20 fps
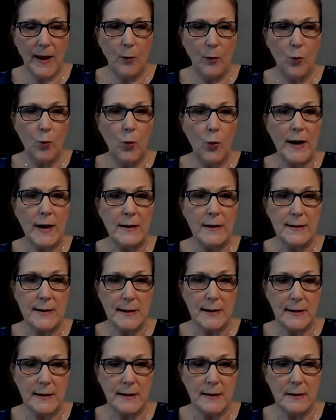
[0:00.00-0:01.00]
that we
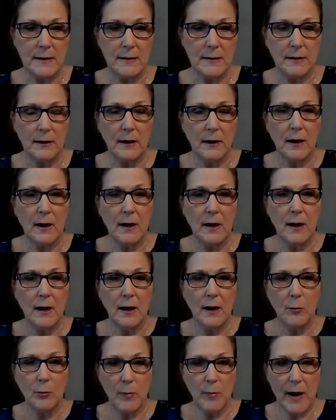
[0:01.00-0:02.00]
didn't
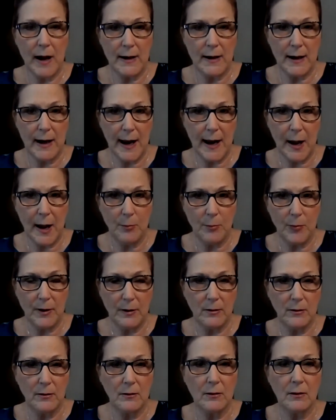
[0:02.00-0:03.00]
make
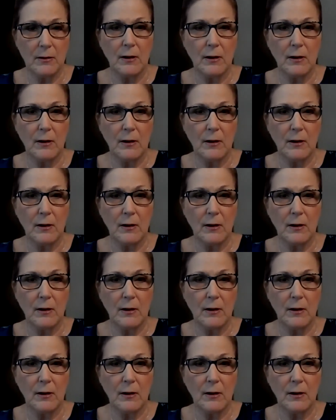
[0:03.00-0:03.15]
happen.